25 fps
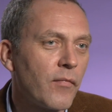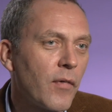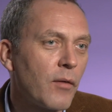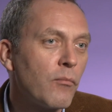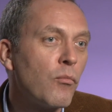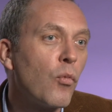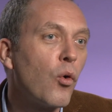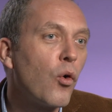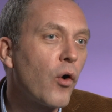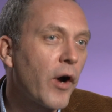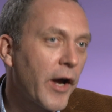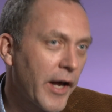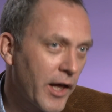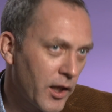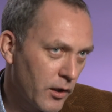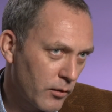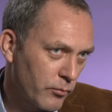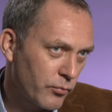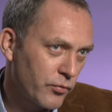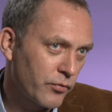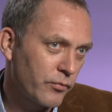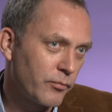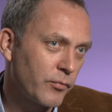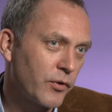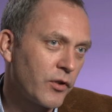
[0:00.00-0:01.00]
more
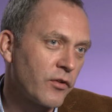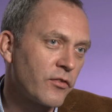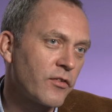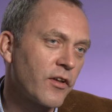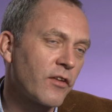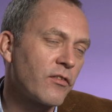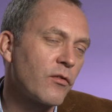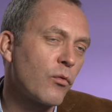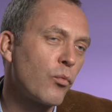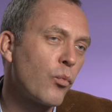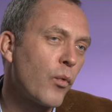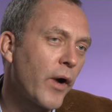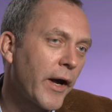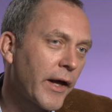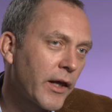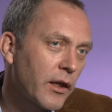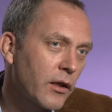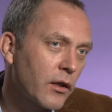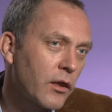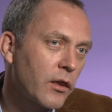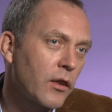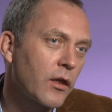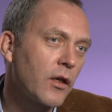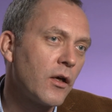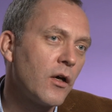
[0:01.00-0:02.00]
help, because there's a
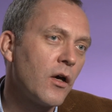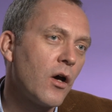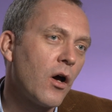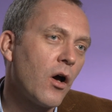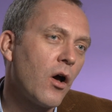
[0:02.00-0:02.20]
wealth